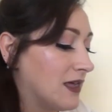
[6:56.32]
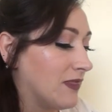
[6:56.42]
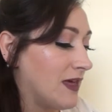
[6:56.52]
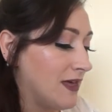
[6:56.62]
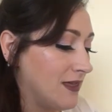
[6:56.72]

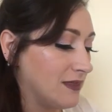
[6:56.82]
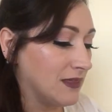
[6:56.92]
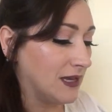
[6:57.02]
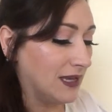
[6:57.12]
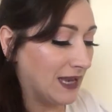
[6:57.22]
Then
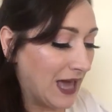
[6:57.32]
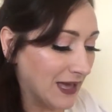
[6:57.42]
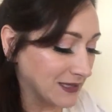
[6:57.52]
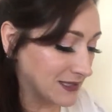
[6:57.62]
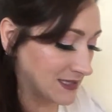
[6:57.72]
the
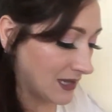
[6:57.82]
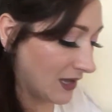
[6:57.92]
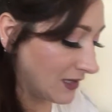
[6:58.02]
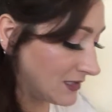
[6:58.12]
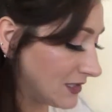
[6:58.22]
last
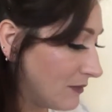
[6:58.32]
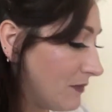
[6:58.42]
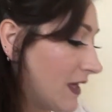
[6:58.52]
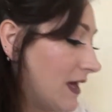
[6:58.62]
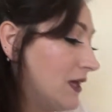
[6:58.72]

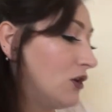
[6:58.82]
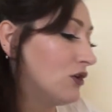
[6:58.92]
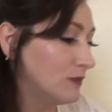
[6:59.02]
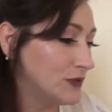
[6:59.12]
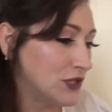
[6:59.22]
item that I
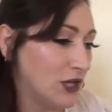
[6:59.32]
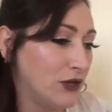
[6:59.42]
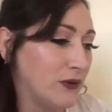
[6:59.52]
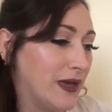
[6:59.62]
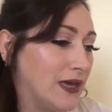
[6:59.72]
come
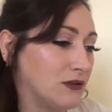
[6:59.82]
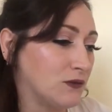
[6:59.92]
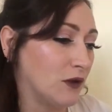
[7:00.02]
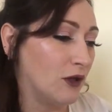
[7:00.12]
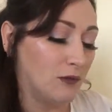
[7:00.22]
to is
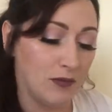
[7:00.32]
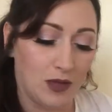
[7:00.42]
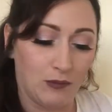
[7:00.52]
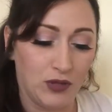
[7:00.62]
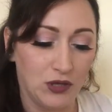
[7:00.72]
from
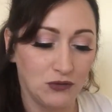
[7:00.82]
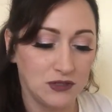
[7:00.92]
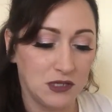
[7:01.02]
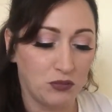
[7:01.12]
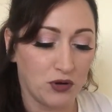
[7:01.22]
Beauty